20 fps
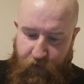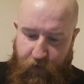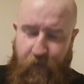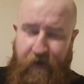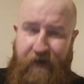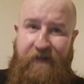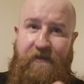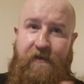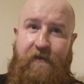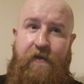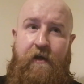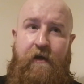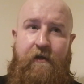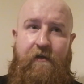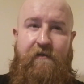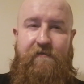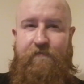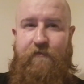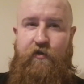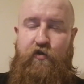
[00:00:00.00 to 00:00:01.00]
the reason
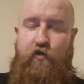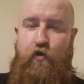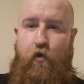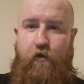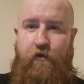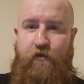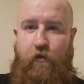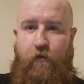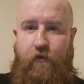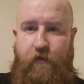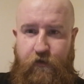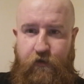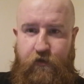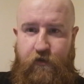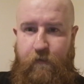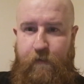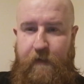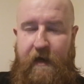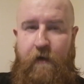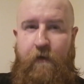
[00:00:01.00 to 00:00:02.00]
that the story's only just
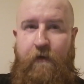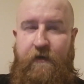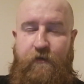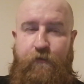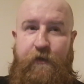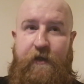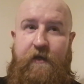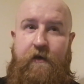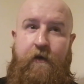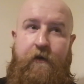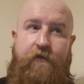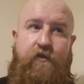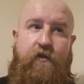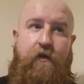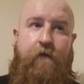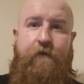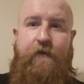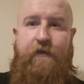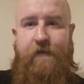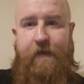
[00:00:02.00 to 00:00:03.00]
come out is because
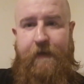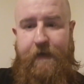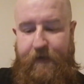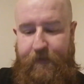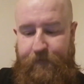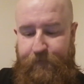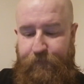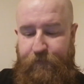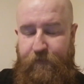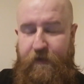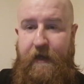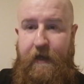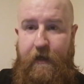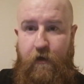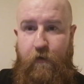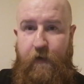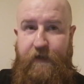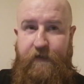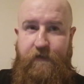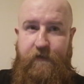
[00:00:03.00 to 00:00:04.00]
obviously the
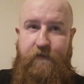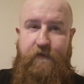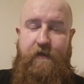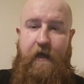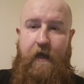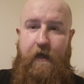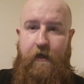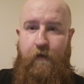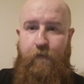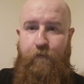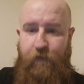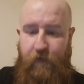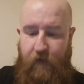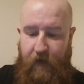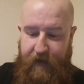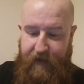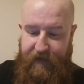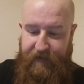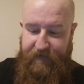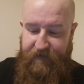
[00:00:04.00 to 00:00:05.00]
inquest has taken
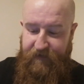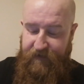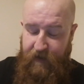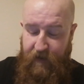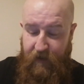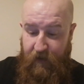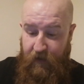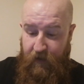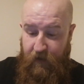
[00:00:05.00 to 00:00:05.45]
place.